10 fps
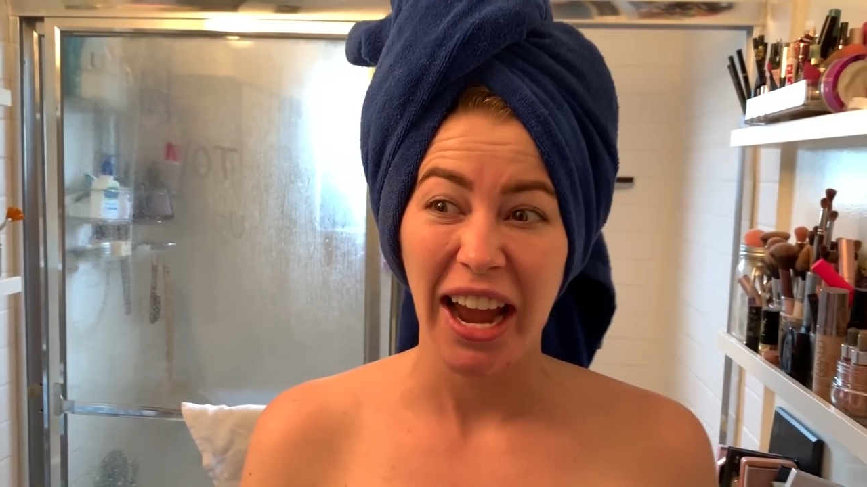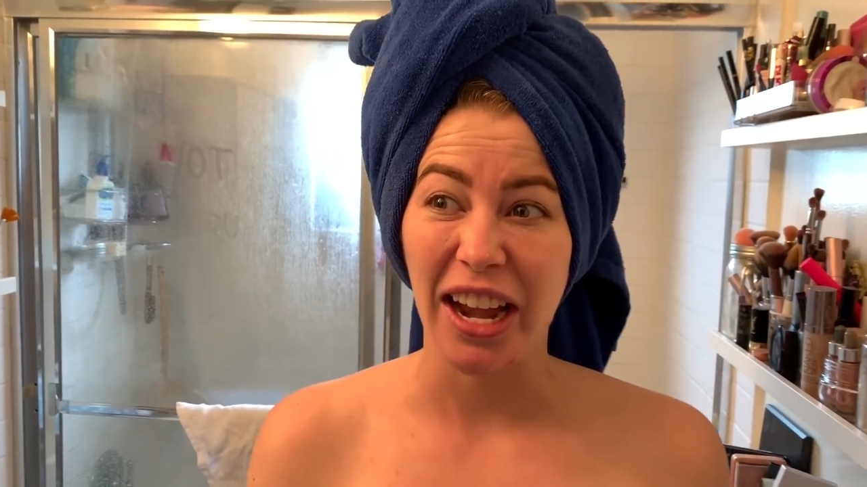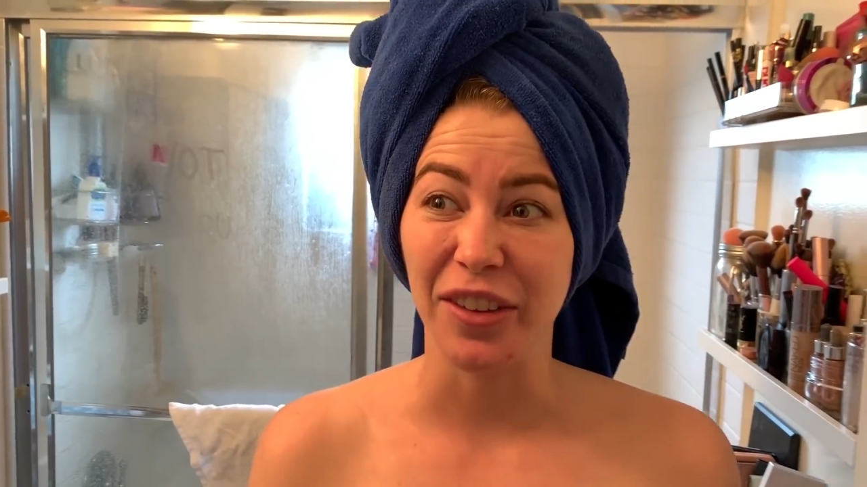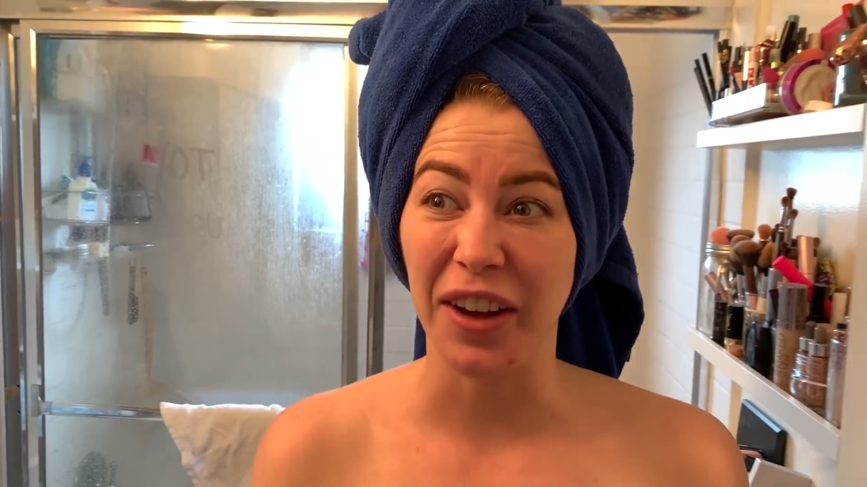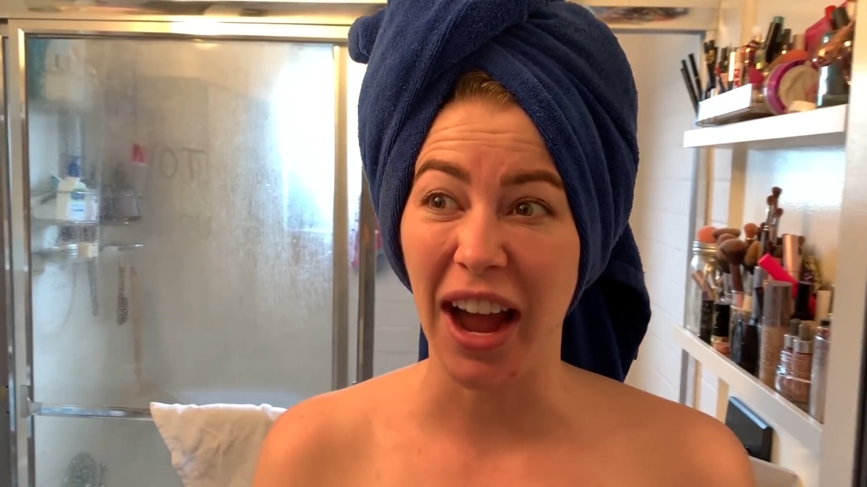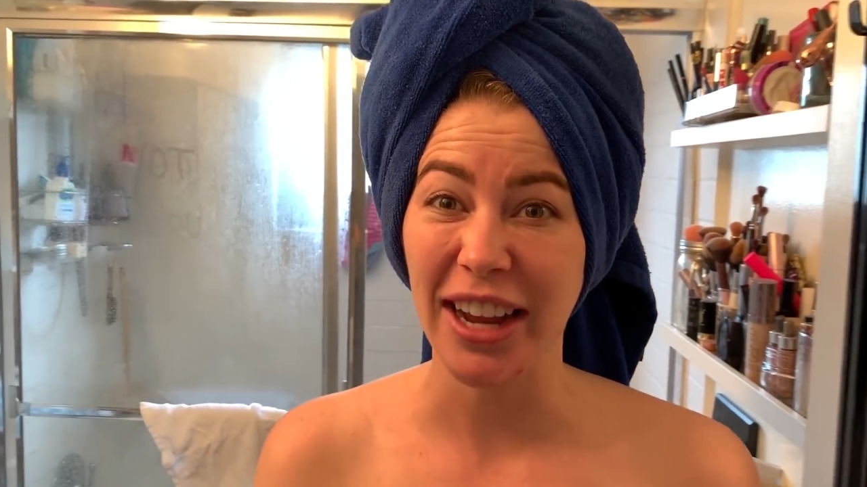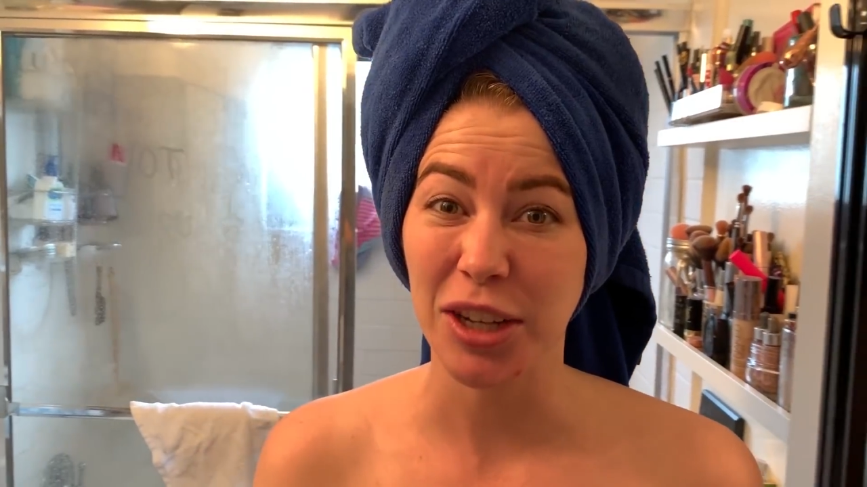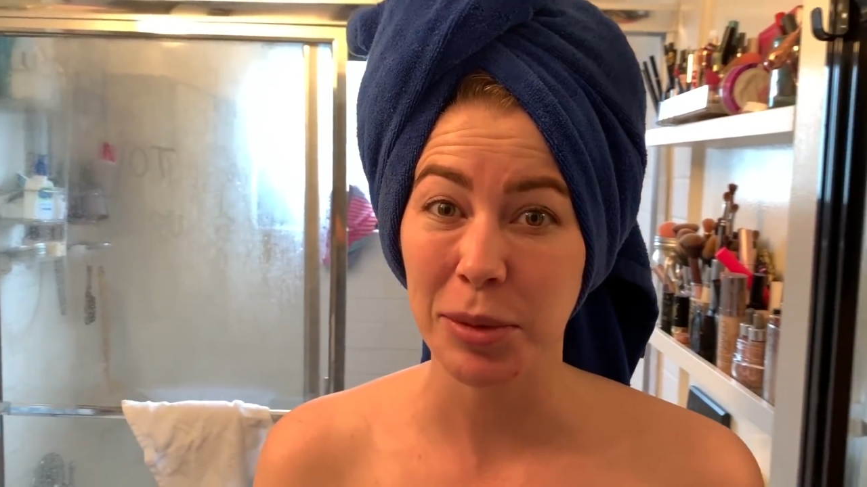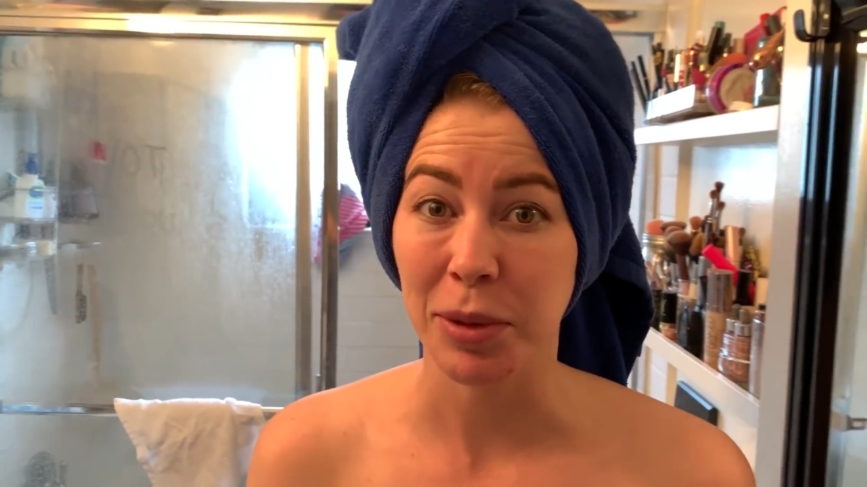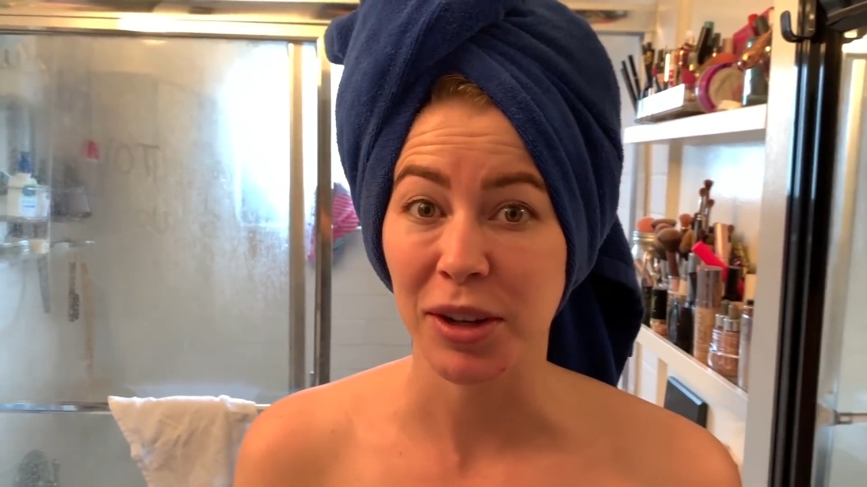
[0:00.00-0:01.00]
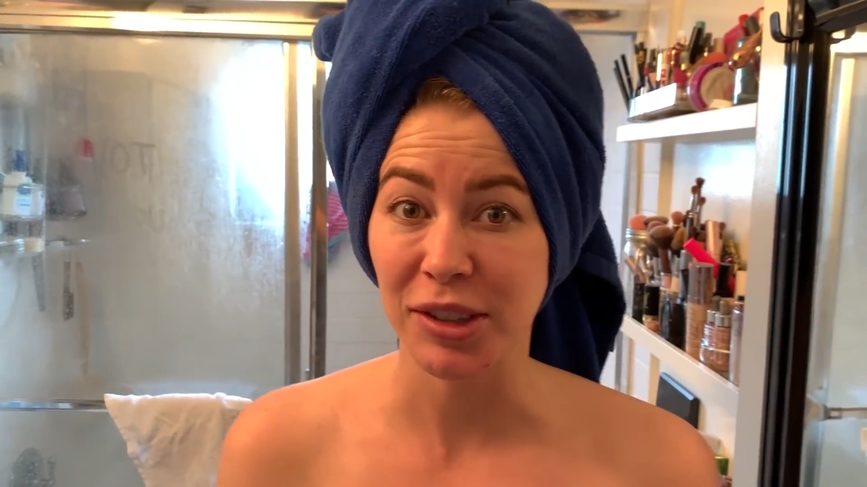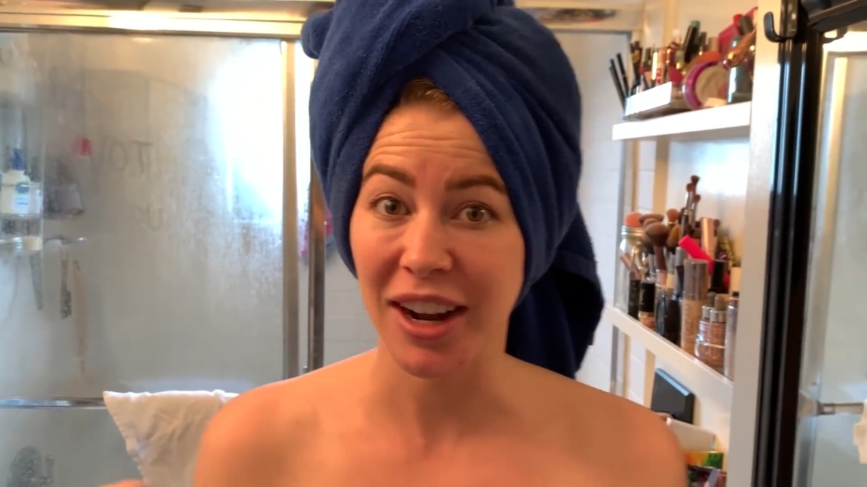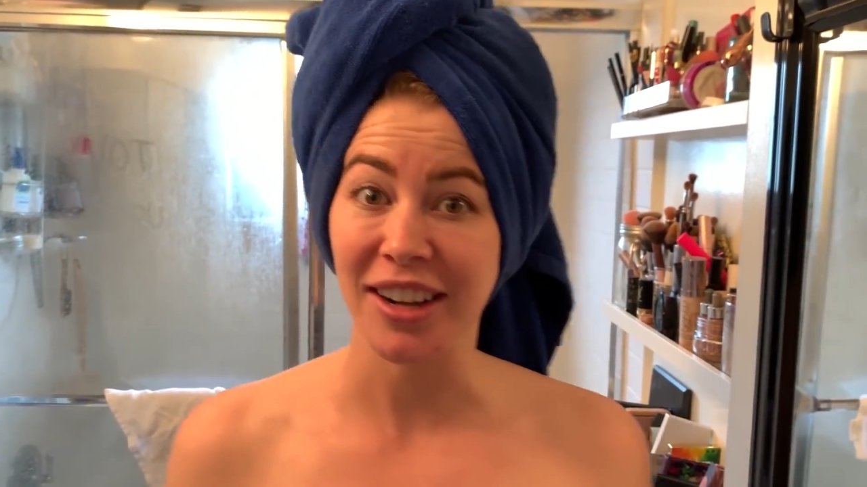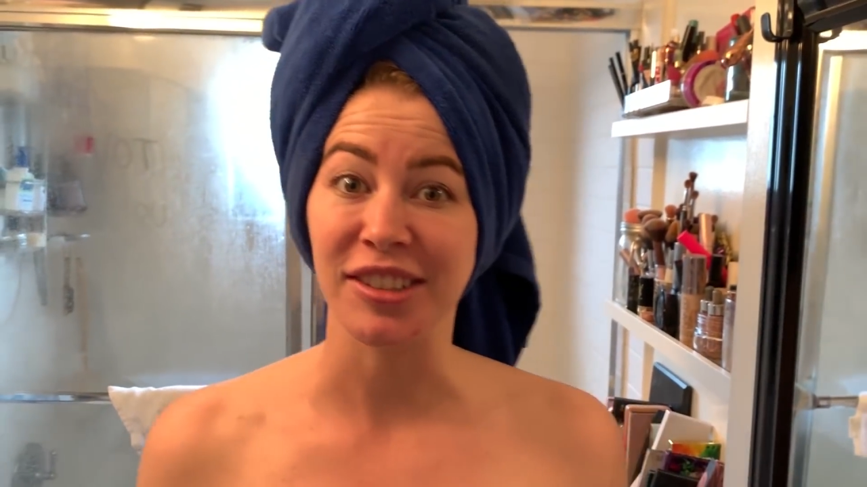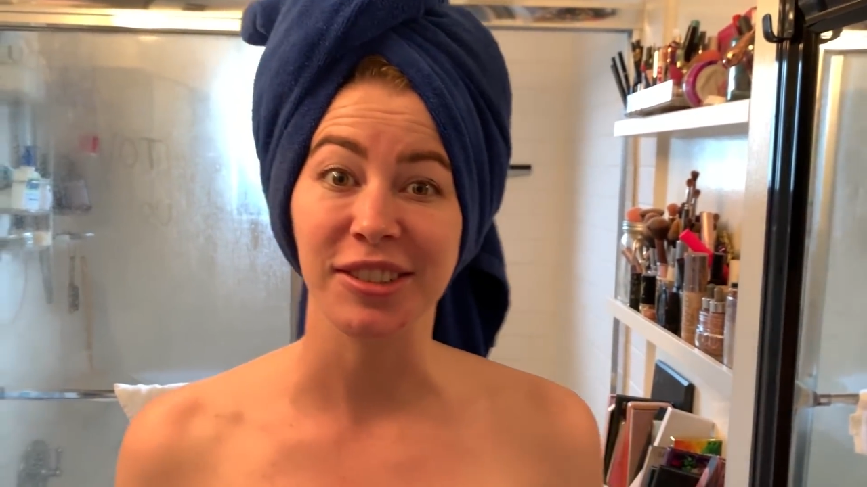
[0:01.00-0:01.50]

and if I don't blow dry it as